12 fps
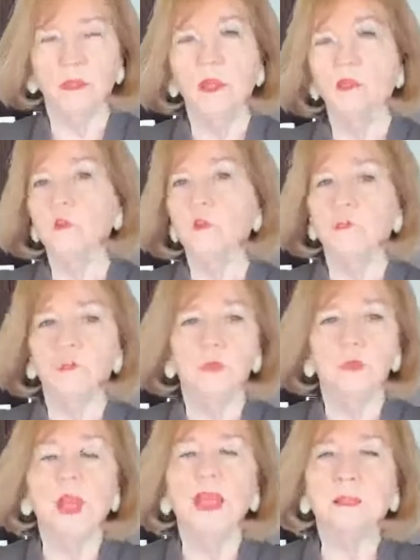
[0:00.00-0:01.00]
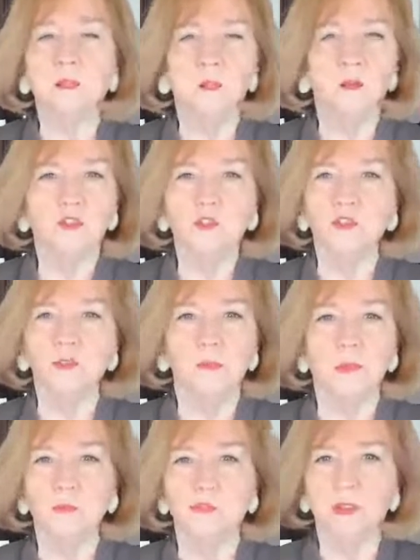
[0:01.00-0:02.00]
Now, there's still some
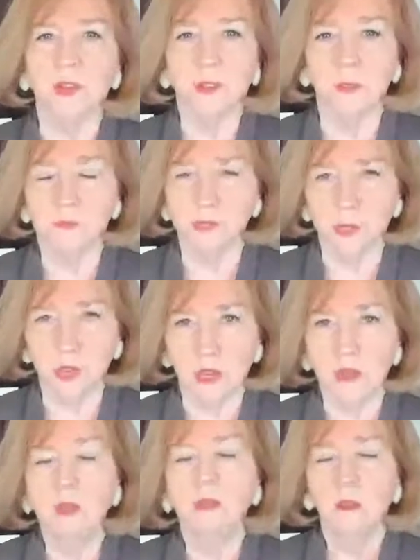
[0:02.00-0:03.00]
people signing up today,